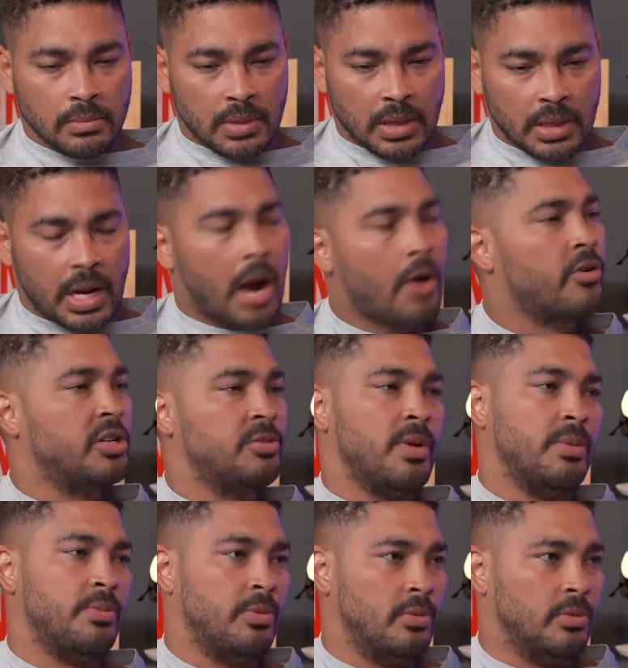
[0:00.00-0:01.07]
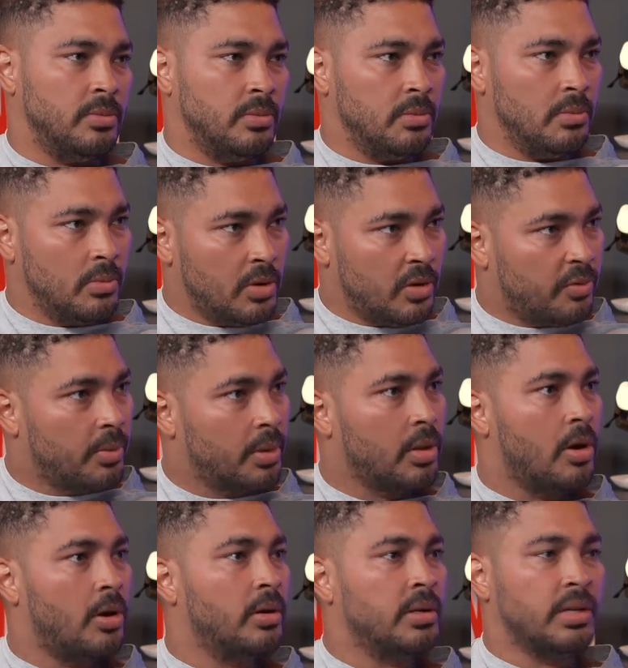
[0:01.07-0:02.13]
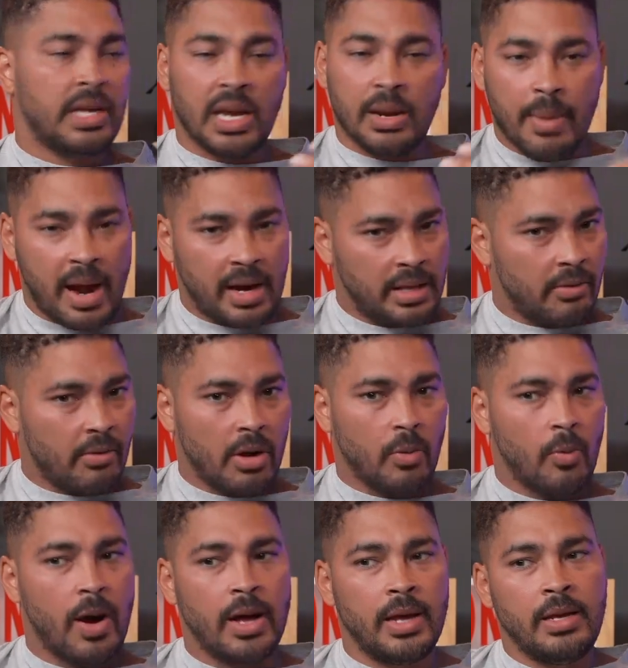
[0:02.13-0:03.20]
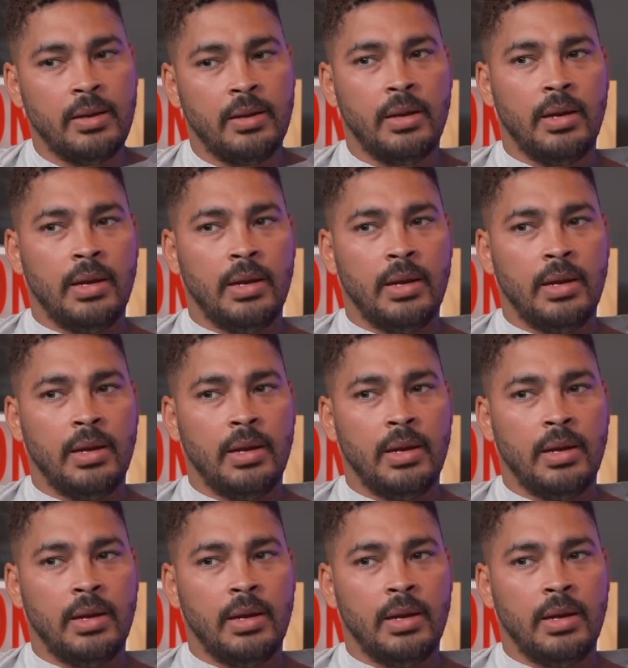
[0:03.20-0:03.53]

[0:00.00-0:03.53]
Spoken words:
encourage people, move them along, get them out of their own way.